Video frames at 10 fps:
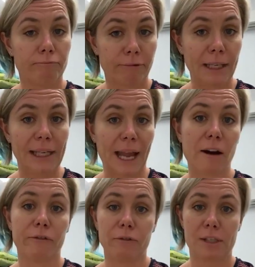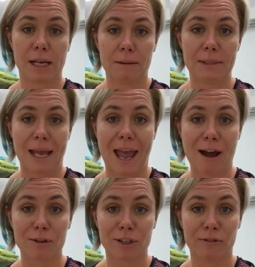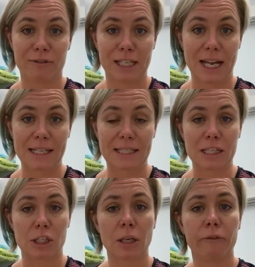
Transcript: really helpful tips out of today's session.